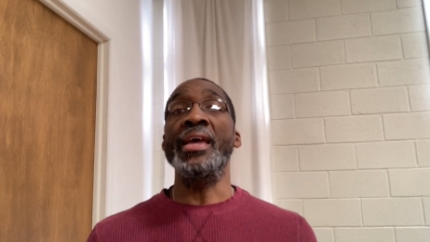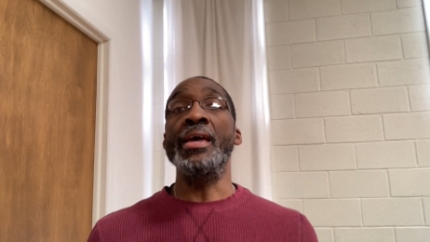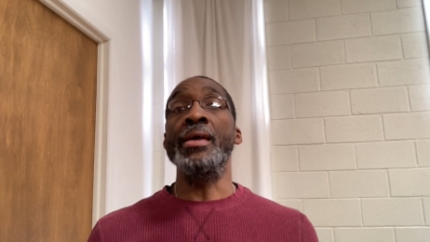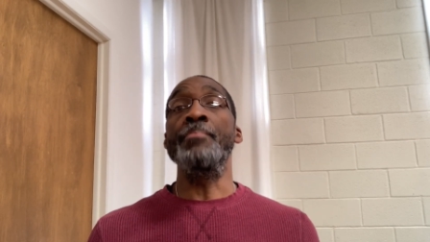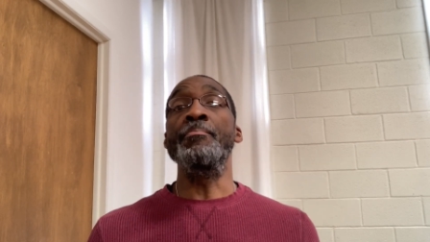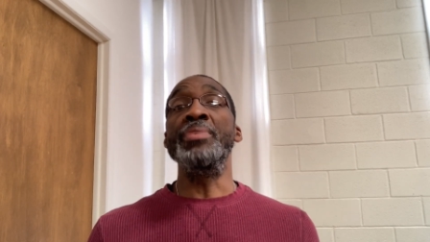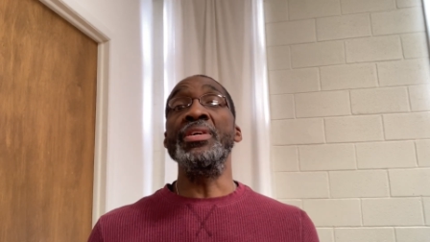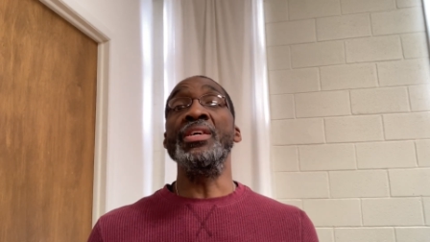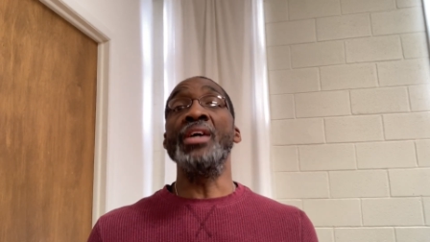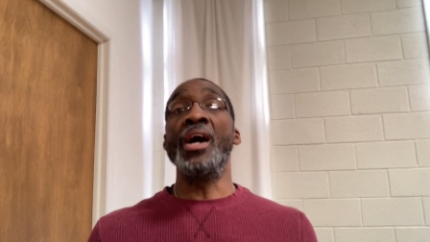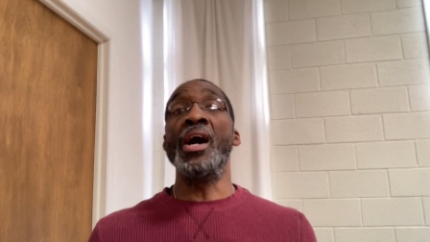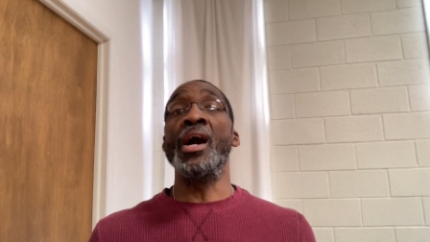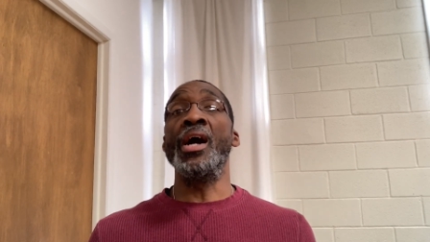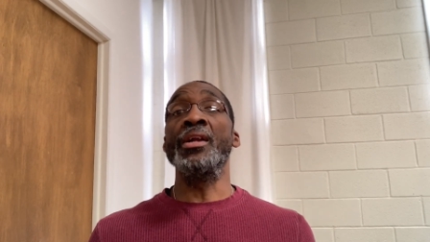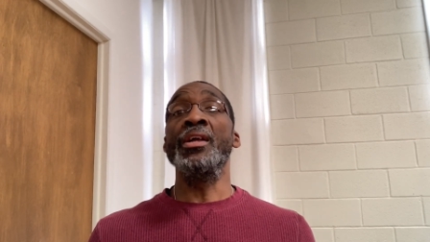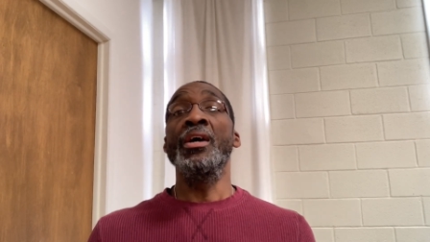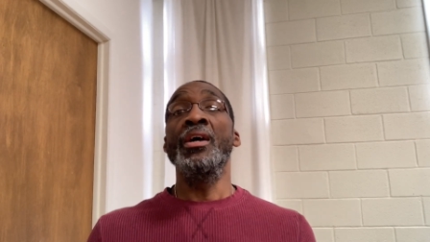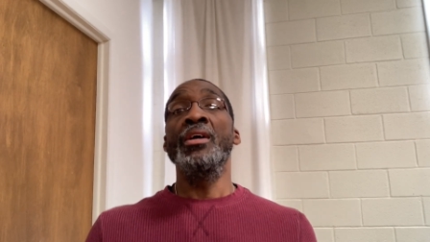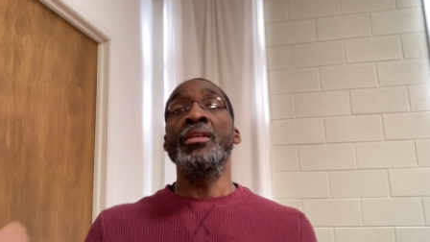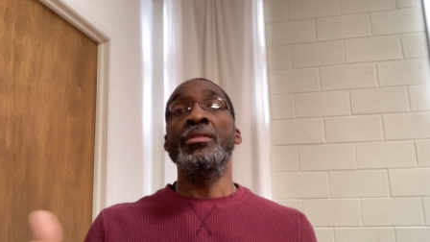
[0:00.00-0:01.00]
and
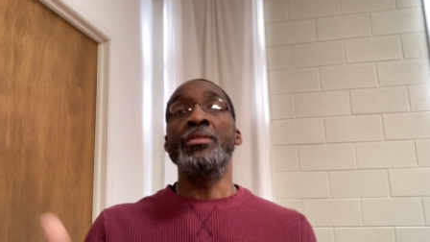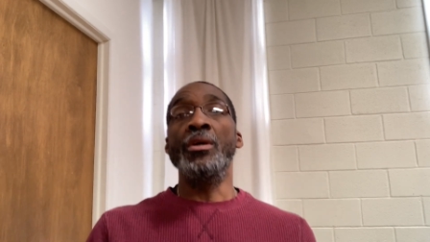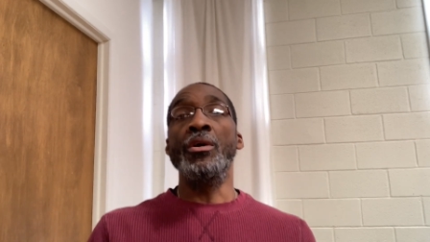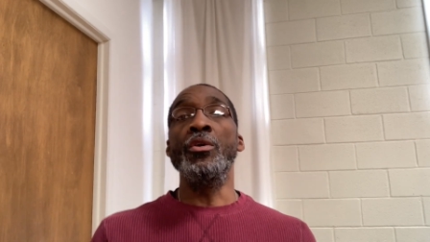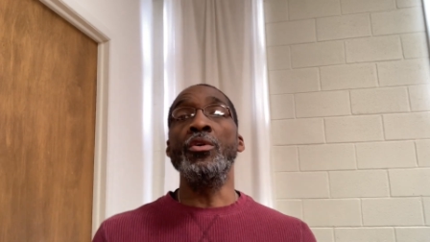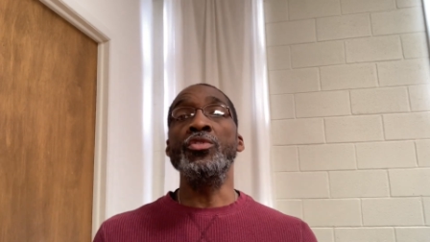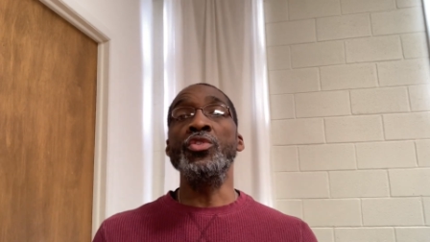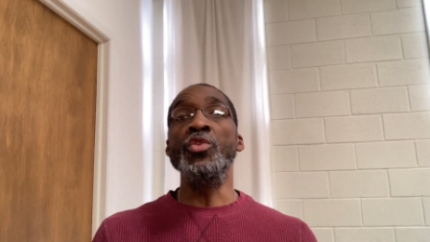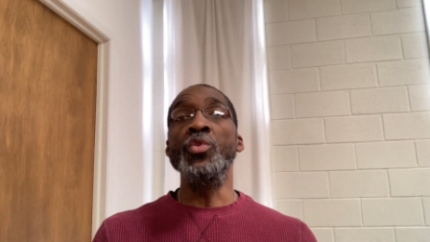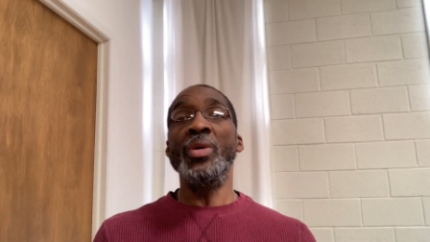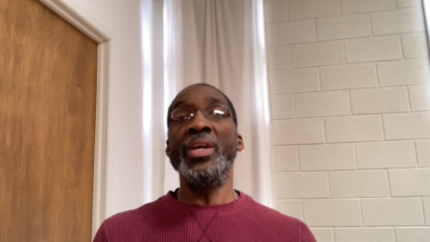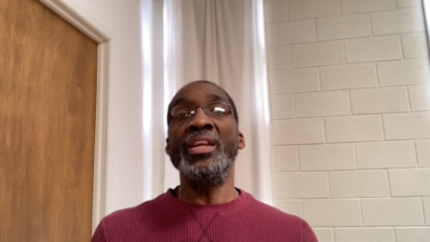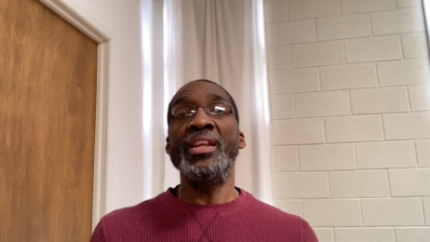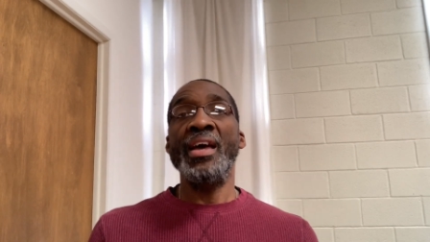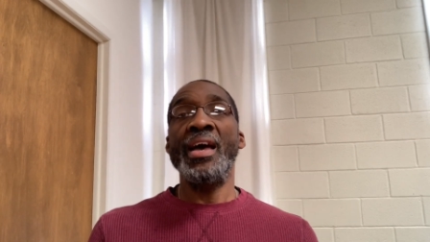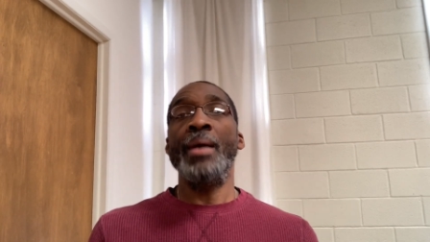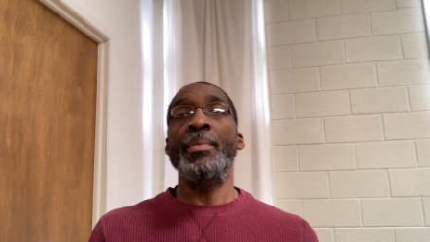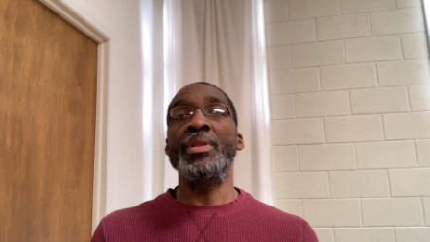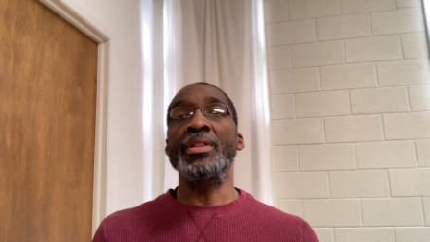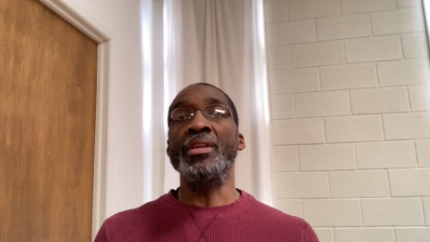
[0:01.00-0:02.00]
beyond those who
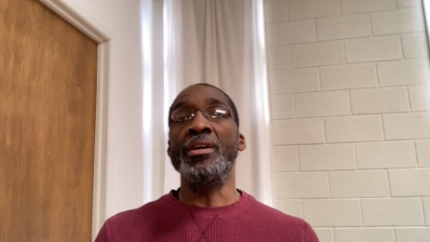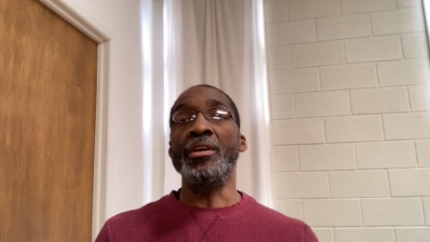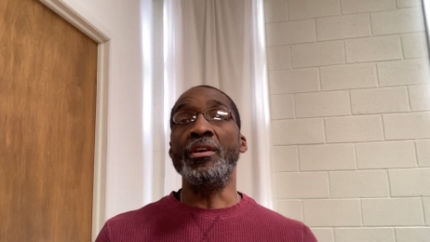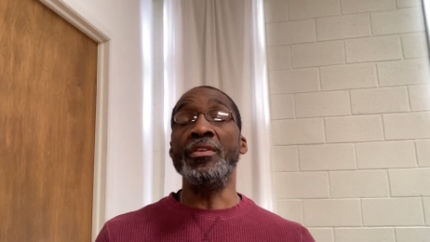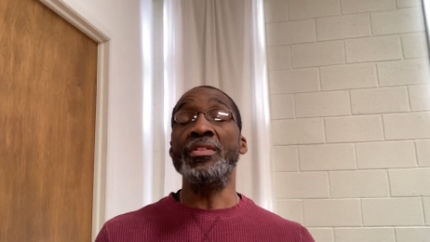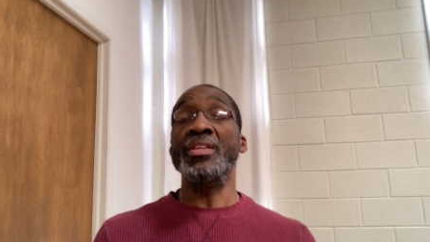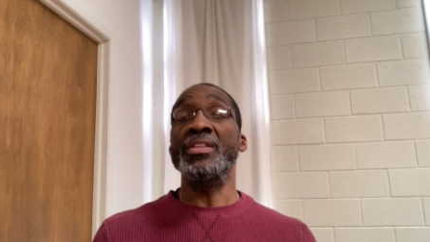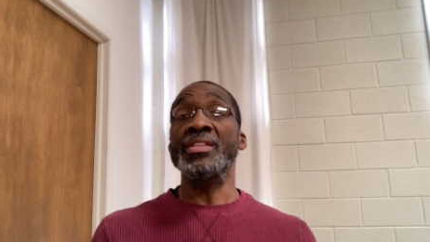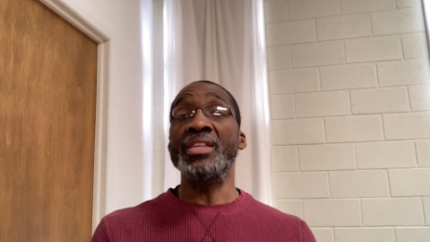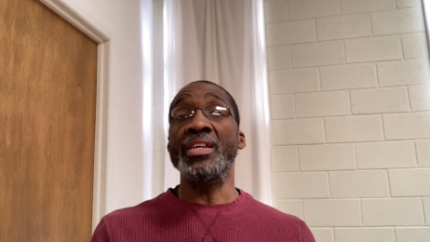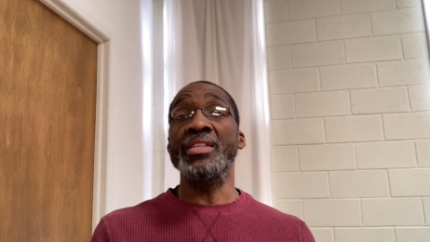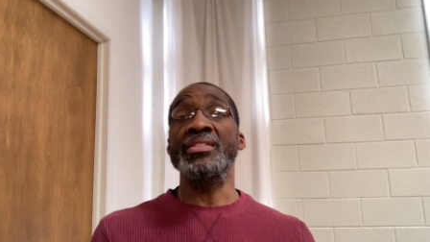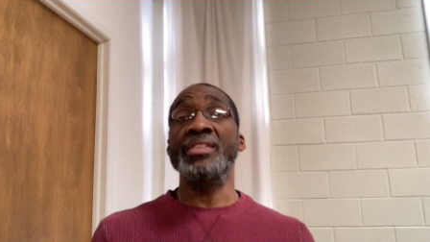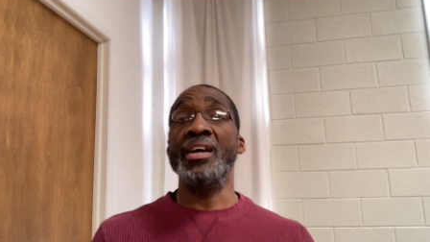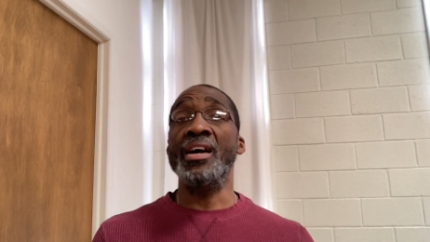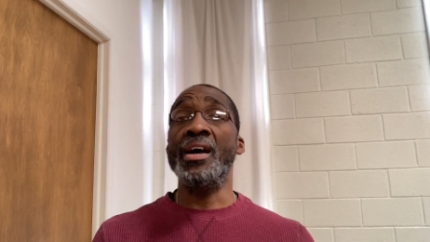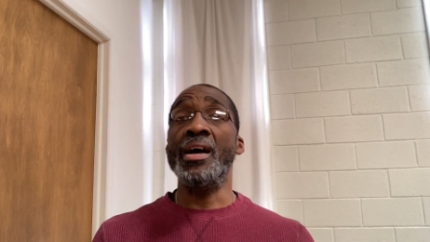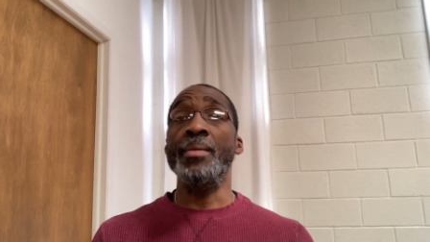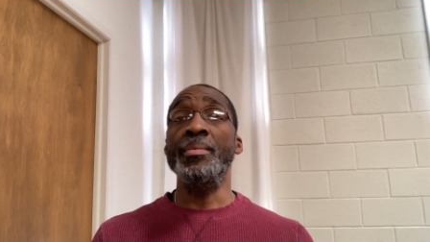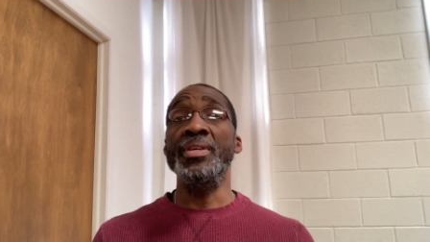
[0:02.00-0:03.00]
inhabit the earth at that
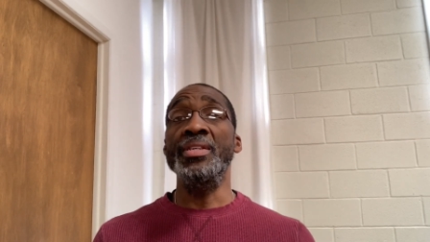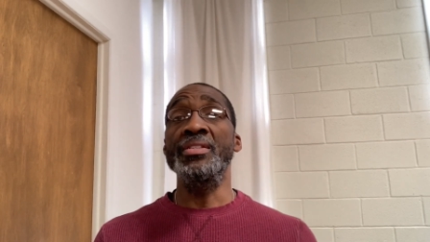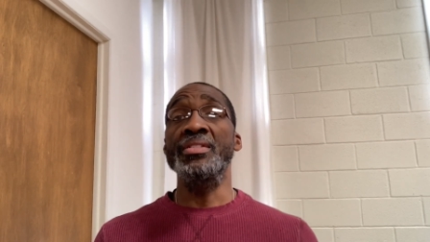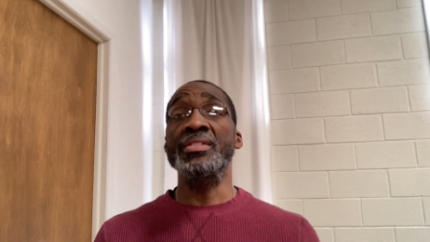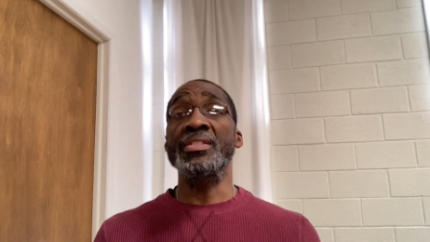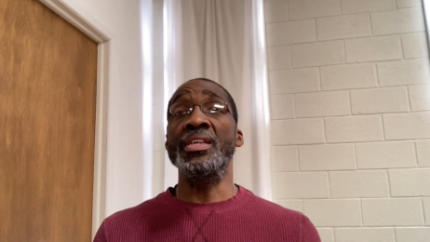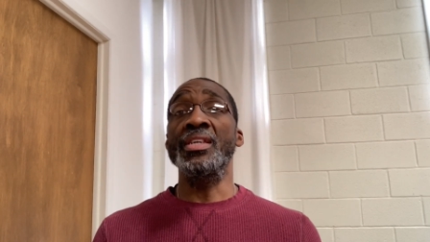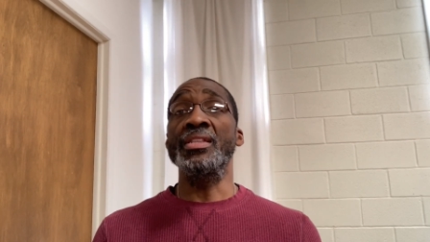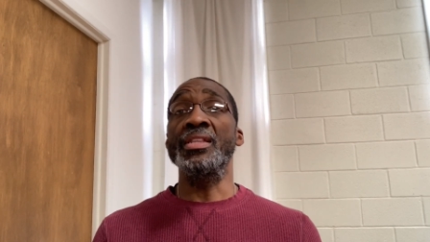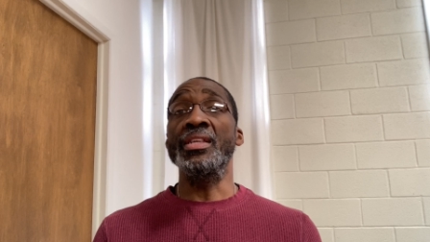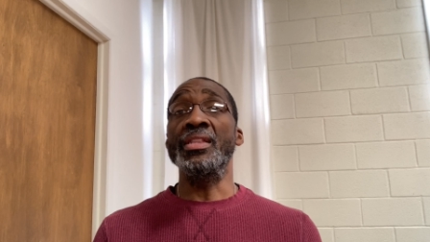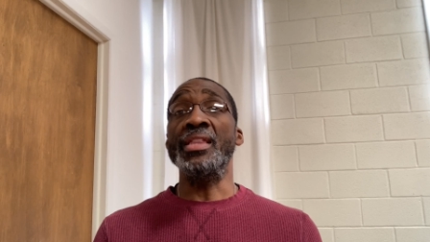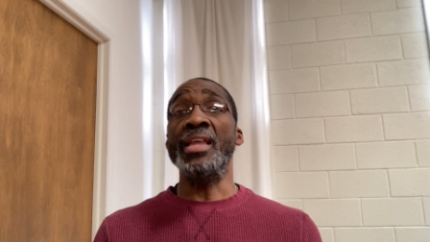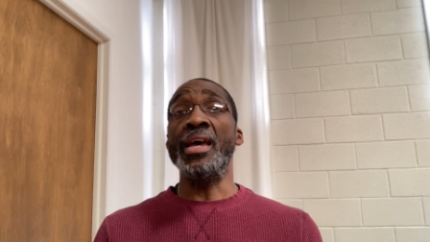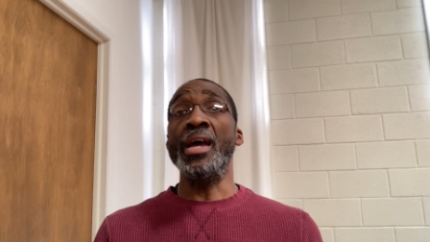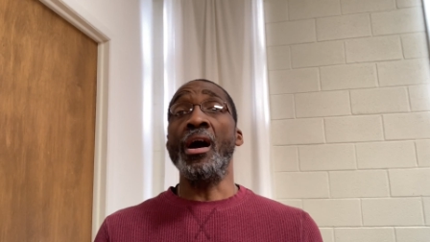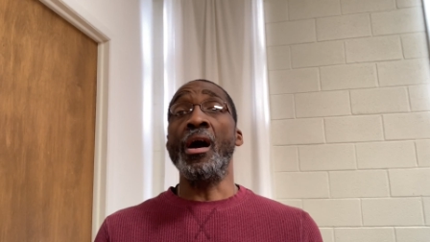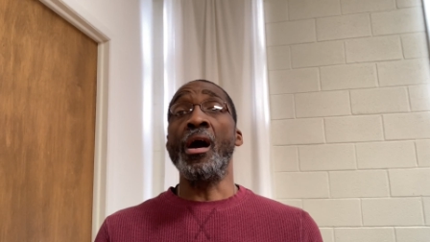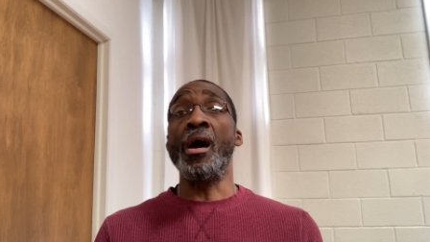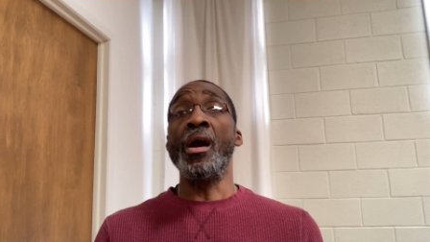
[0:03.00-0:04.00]
time, he said that
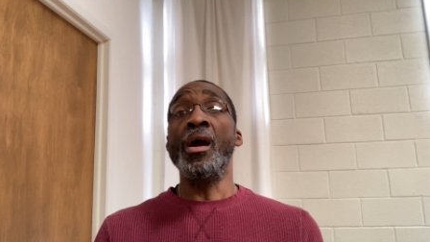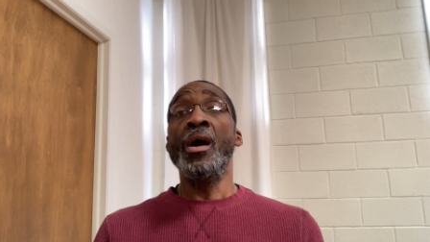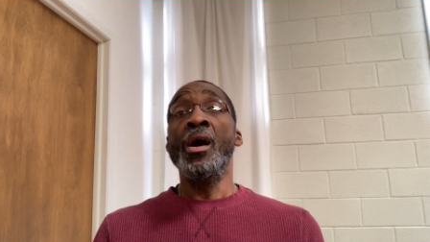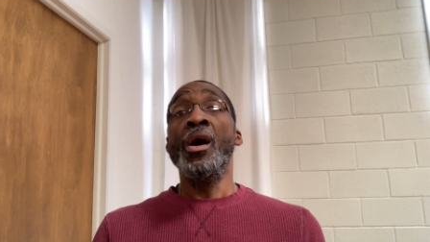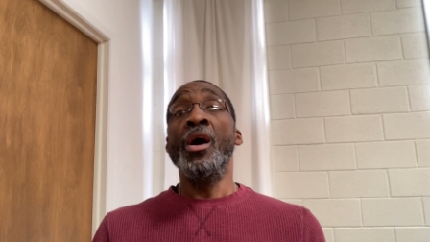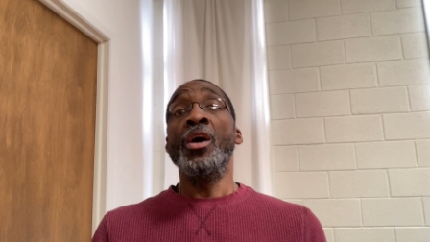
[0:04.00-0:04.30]
they are